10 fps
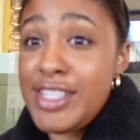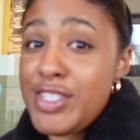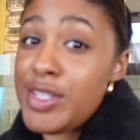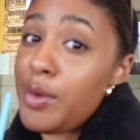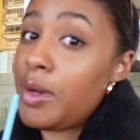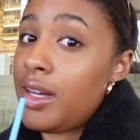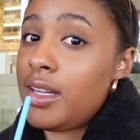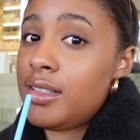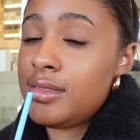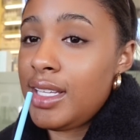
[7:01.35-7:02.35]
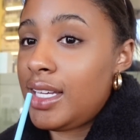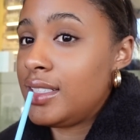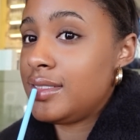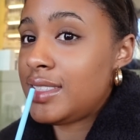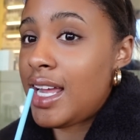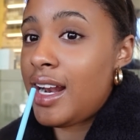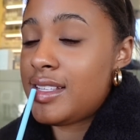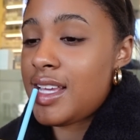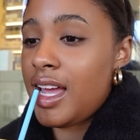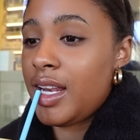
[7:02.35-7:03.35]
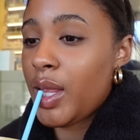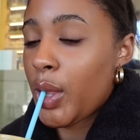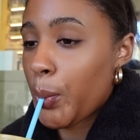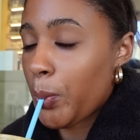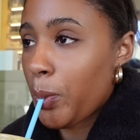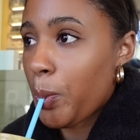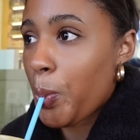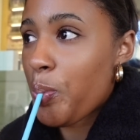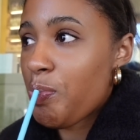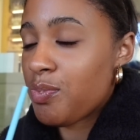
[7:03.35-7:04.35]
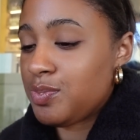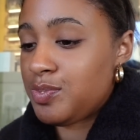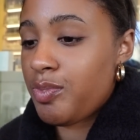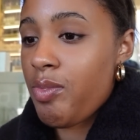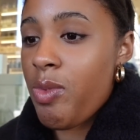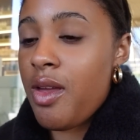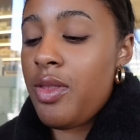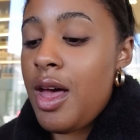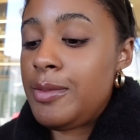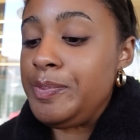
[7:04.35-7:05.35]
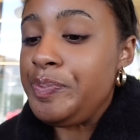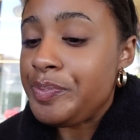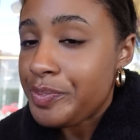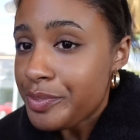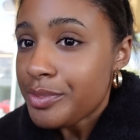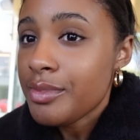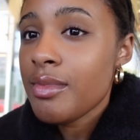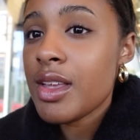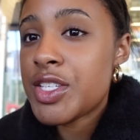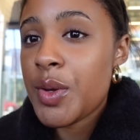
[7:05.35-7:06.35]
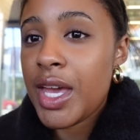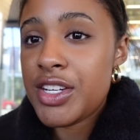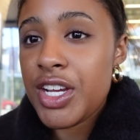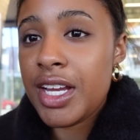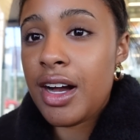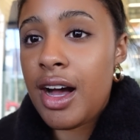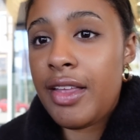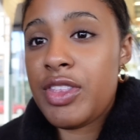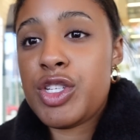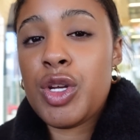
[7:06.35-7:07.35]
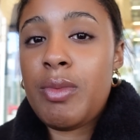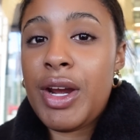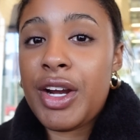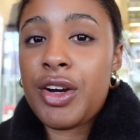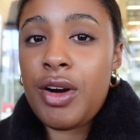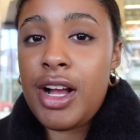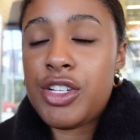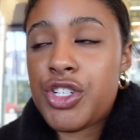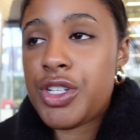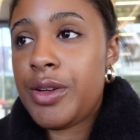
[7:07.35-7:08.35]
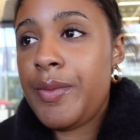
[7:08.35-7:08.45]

It's so good, like 10 out of 10. And then, so AJ got the turmeric crush.